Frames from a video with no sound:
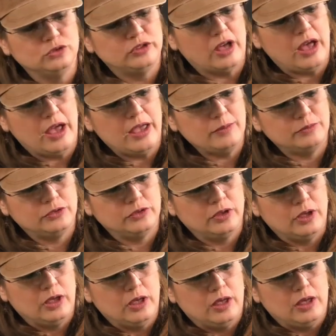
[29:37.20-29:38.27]
times
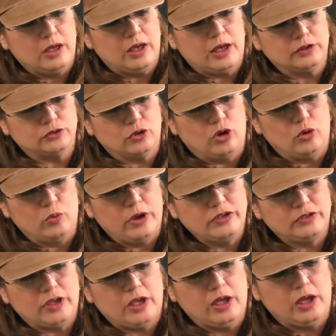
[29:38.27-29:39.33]
as
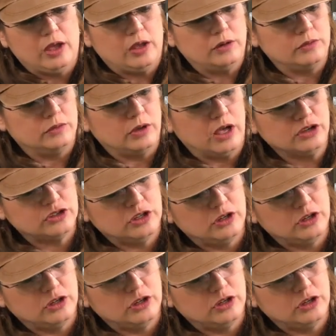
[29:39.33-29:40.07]
always. And actually